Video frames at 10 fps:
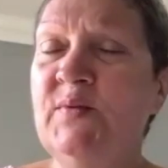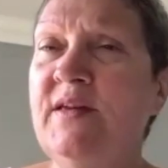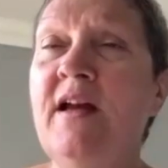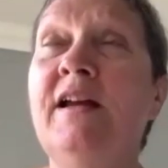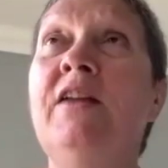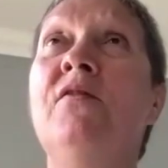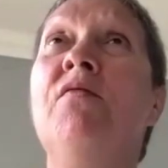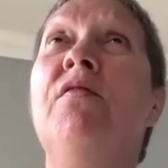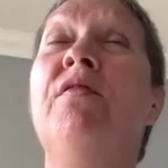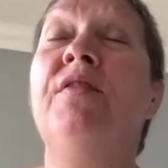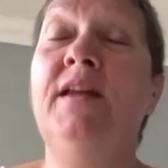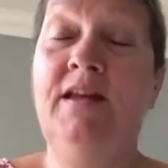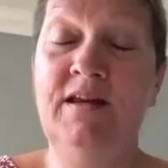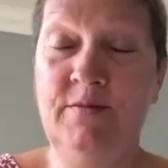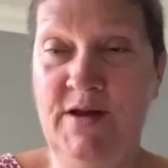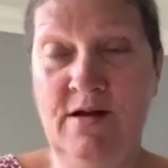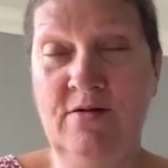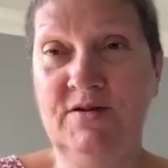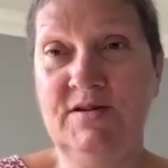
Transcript: without even thinking about